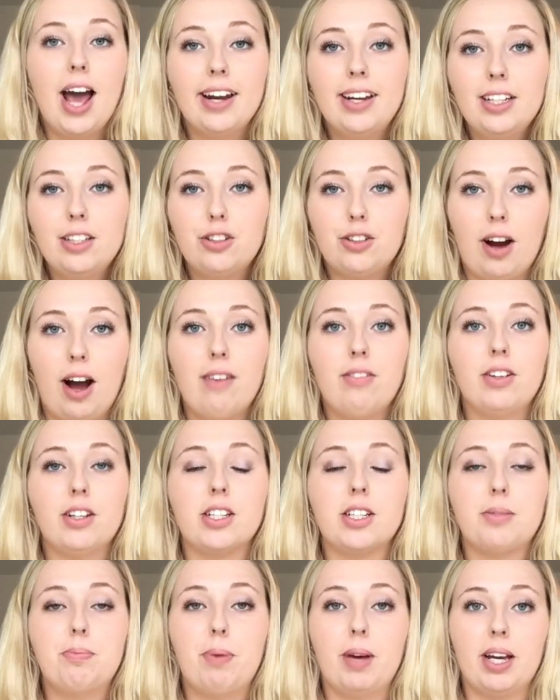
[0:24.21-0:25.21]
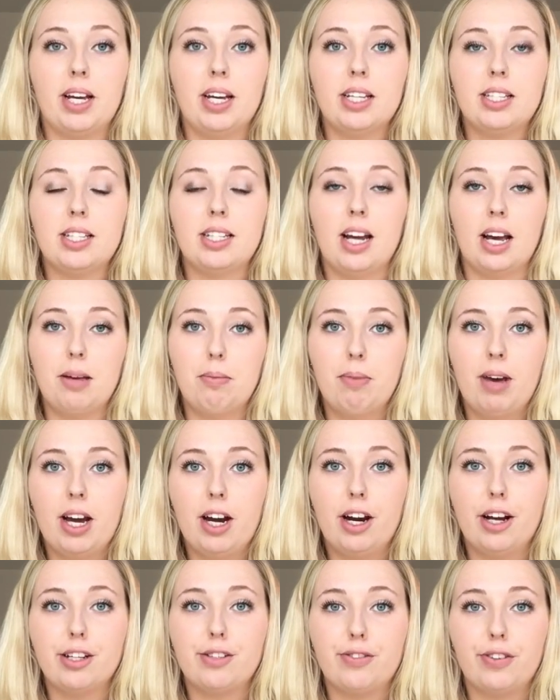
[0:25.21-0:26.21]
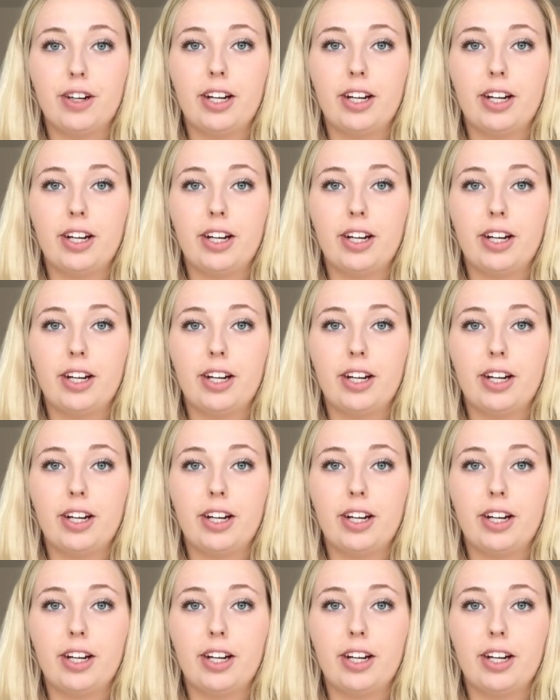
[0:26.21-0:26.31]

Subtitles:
Any traveler's biggest nightmare is